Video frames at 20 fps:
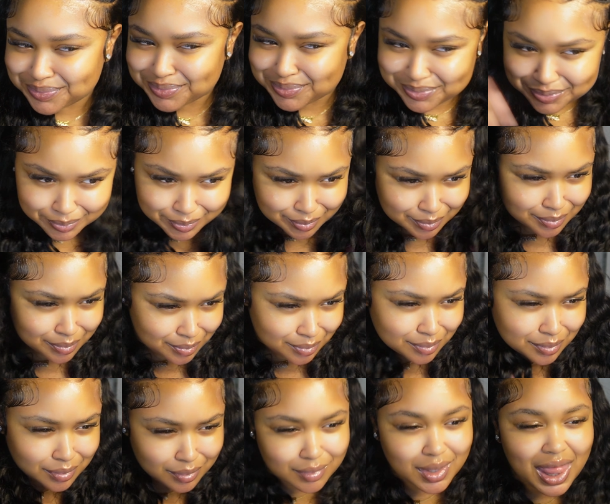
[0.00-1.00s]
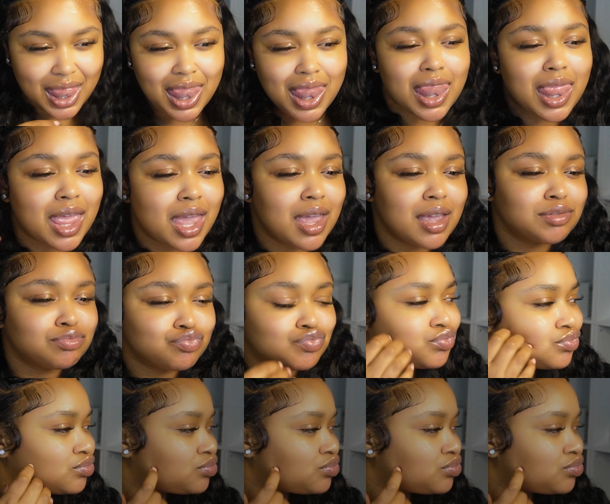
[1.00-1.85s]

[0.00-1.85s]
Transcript: period. Yeah, I didn't have to put no